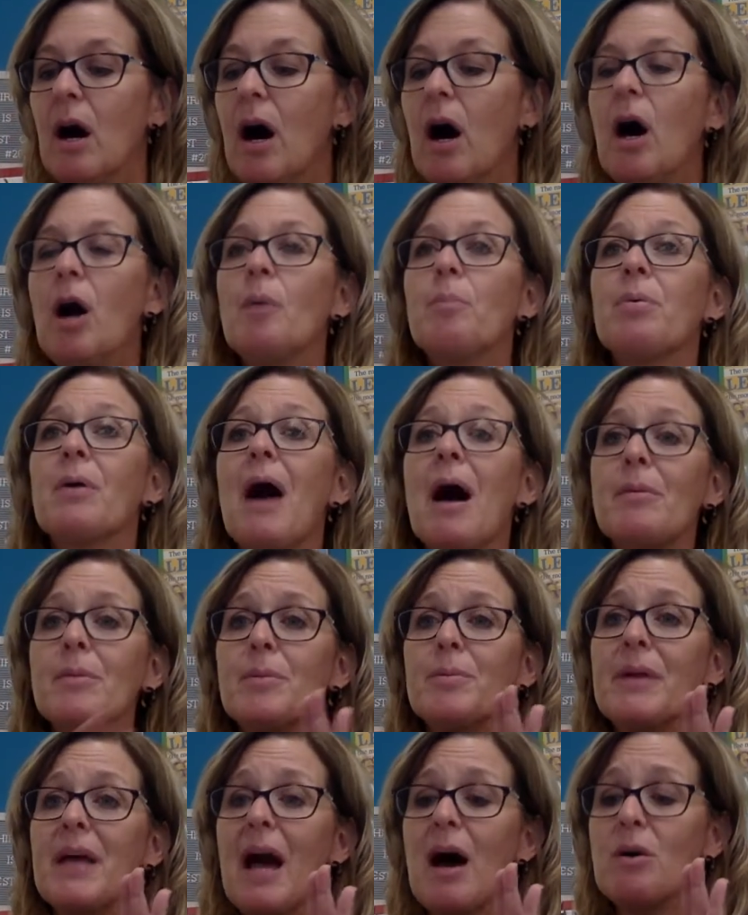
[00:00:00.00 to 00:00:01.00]
"I'll
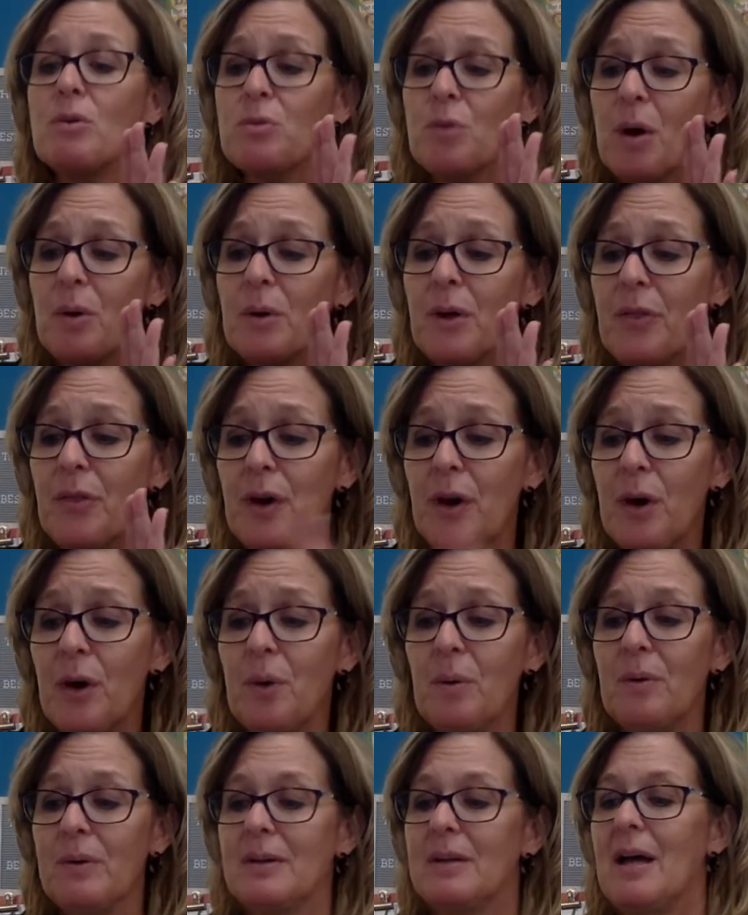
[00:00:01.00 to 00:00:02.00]
probably outgrow it,
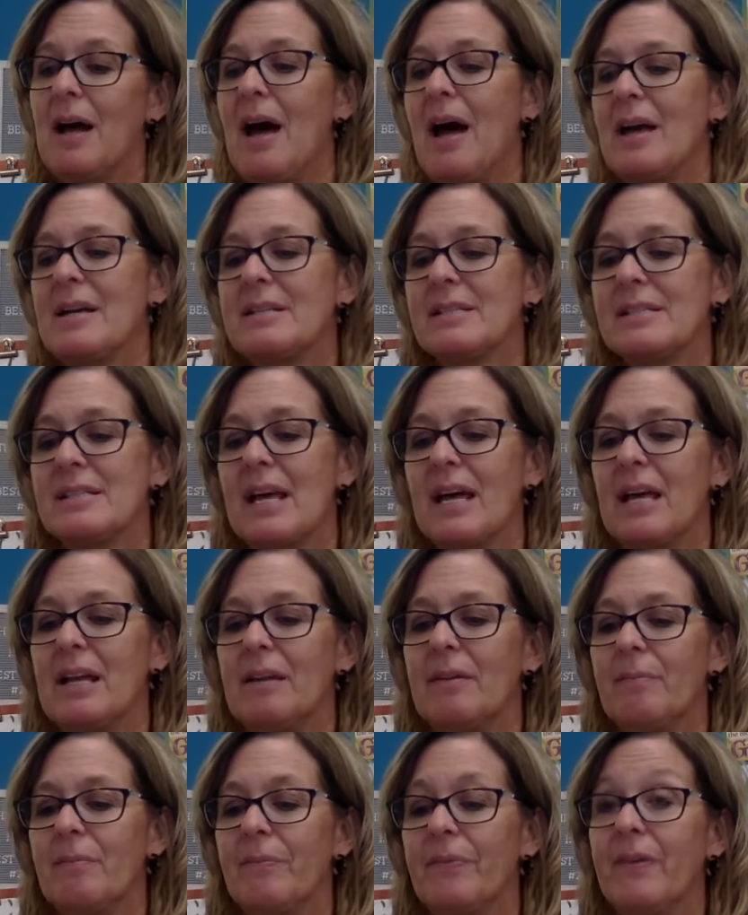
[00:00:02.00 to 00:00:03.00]
though," I said.
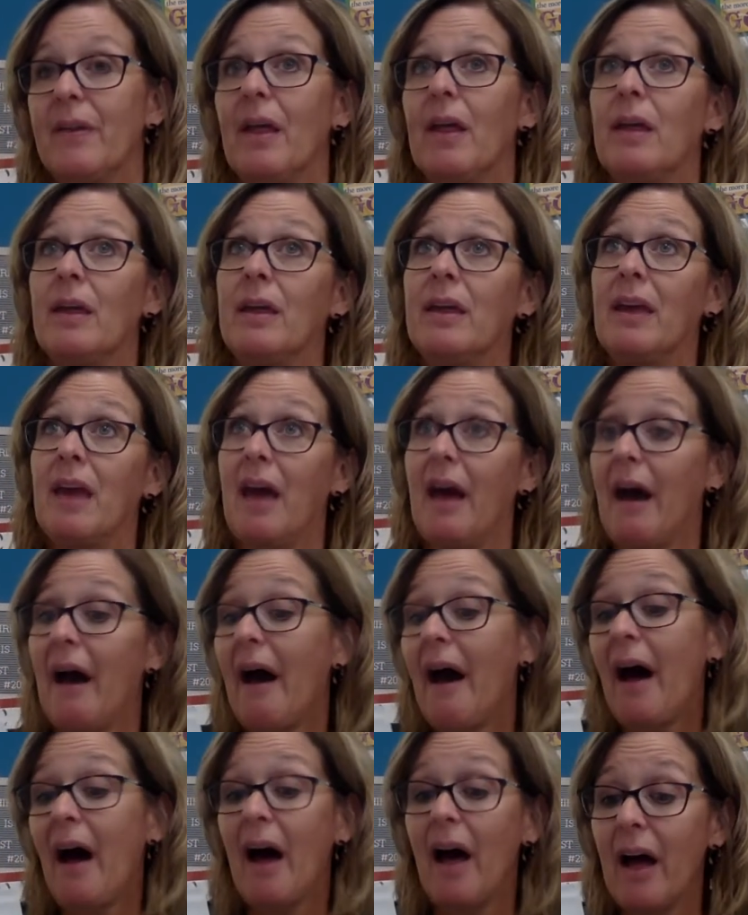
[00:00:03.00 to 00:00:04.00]

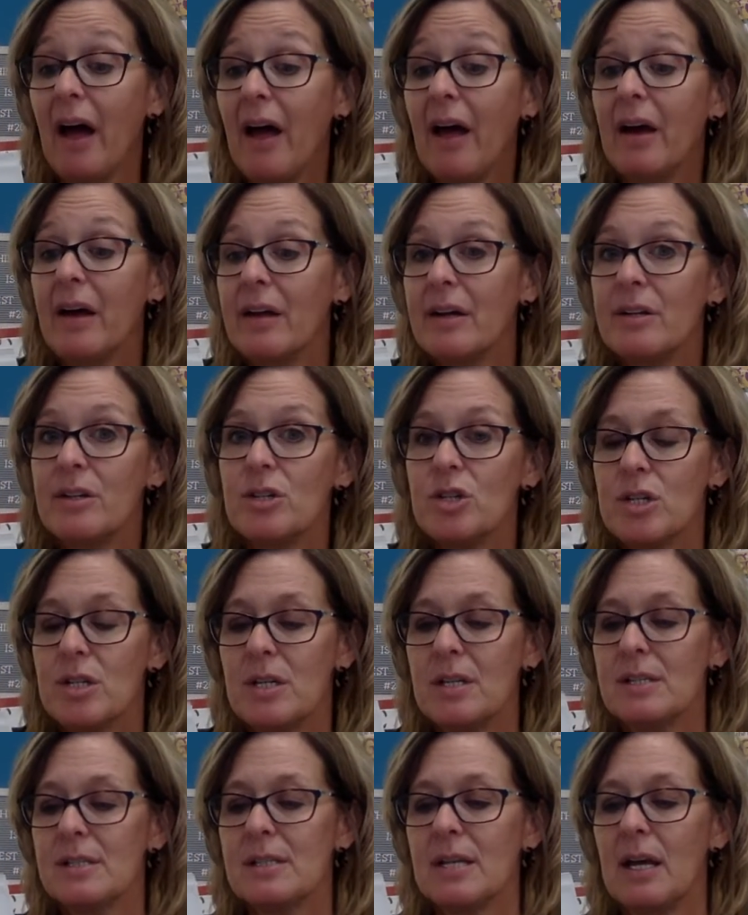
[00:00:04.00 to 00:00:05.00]
"Yeah?"
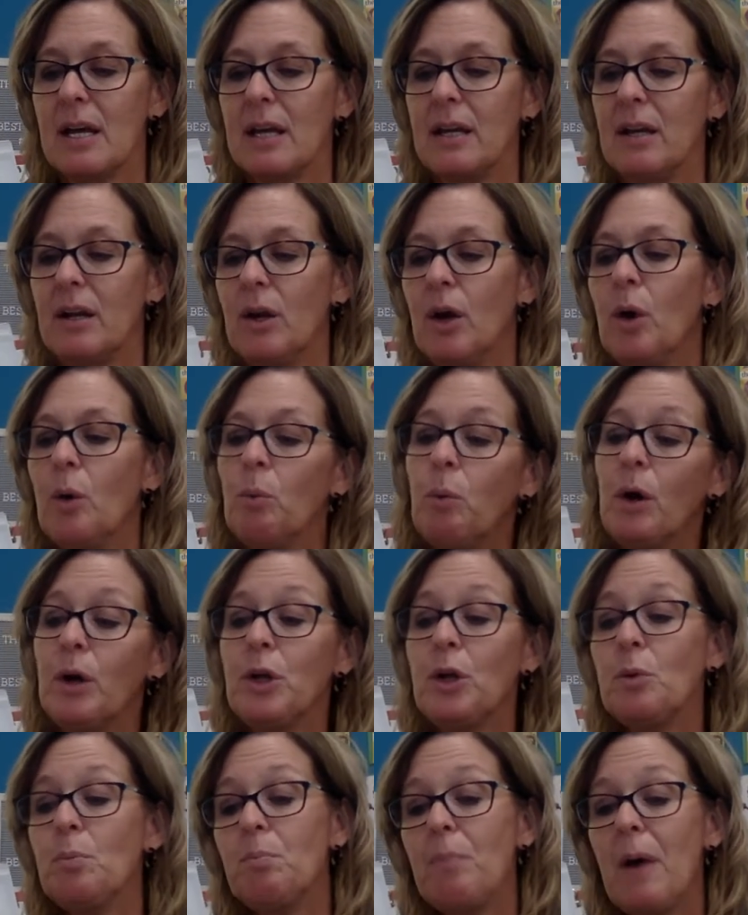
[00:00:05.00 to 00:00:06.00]
she said. "Well,
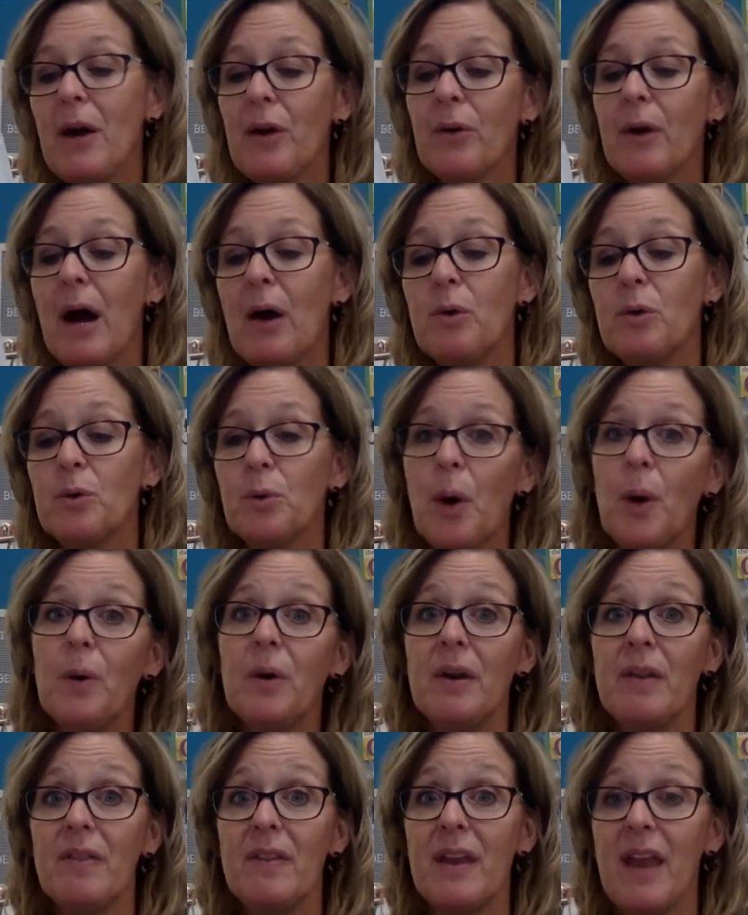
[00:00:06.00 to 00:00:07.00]
you'd better outgrow
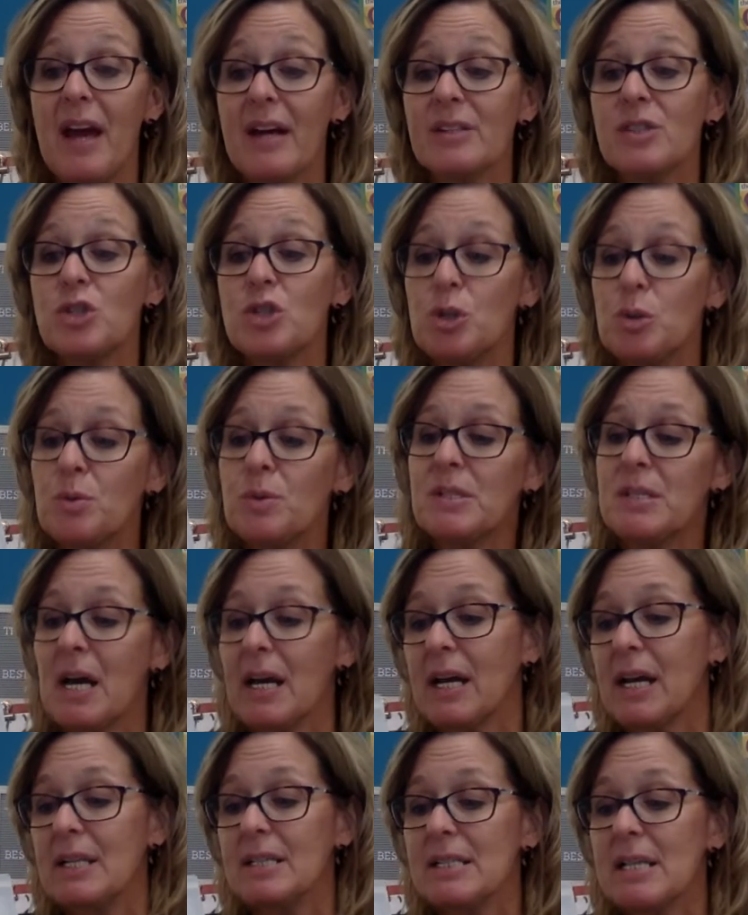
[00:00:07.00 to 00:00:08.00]
it in the next 2
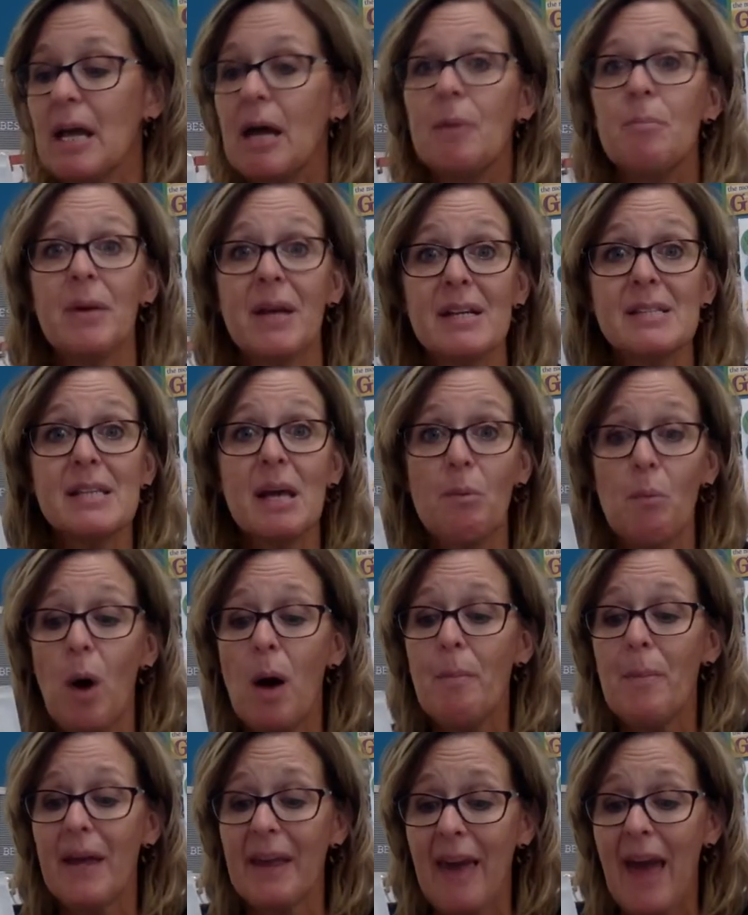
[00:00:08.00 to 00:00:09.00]
seconds, because I
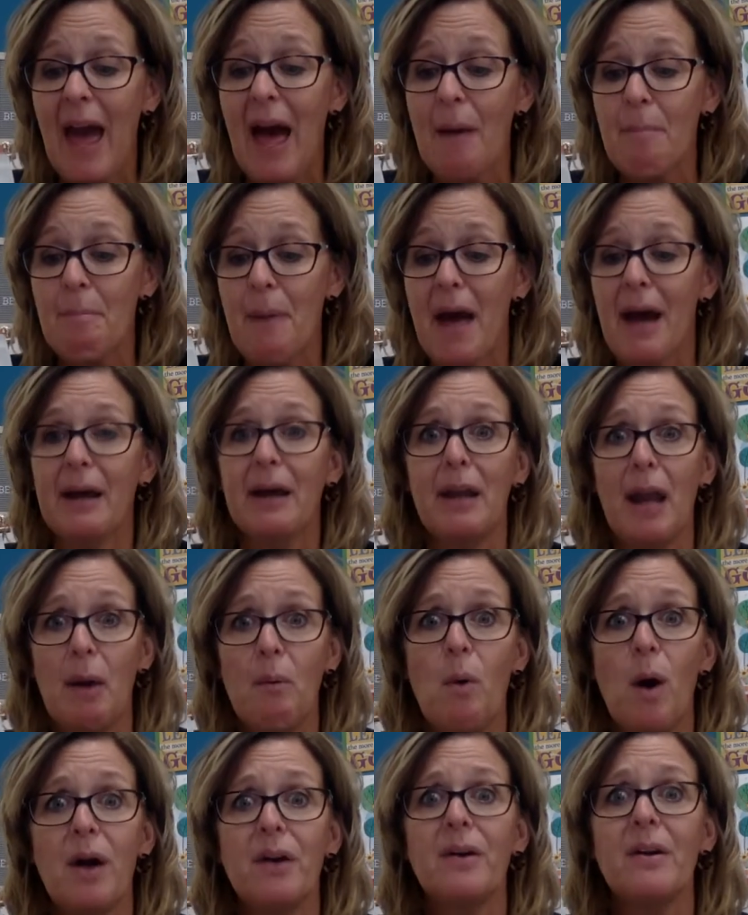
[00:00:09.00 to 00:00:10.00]
want my cat back, and I
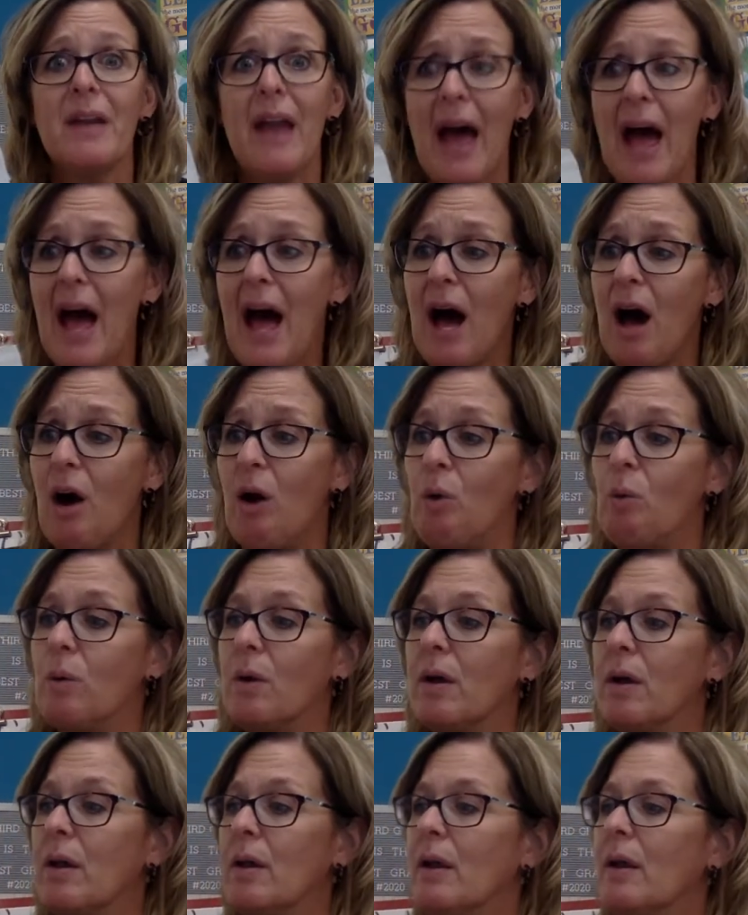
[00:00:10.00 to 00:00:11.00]
want her now."
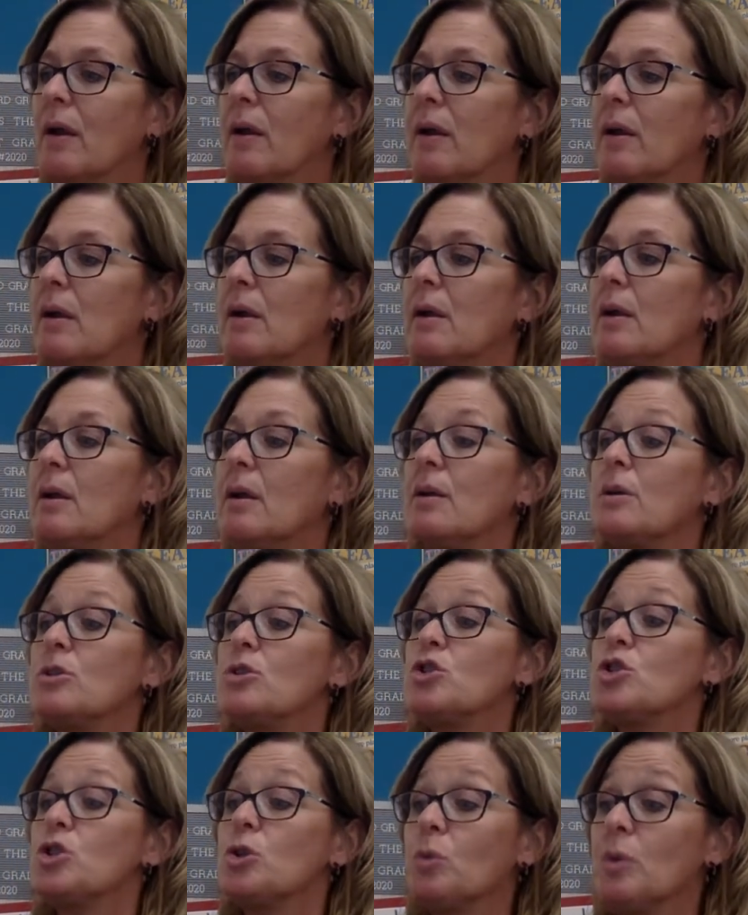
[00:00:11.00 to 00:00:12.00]

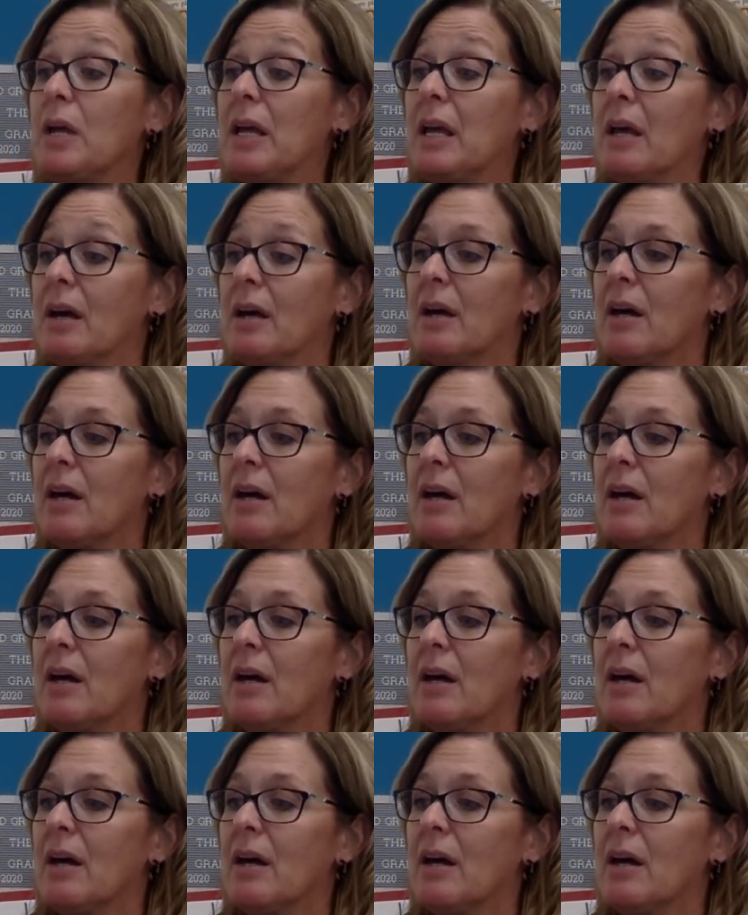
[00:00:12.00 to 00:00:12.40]
"Judy,"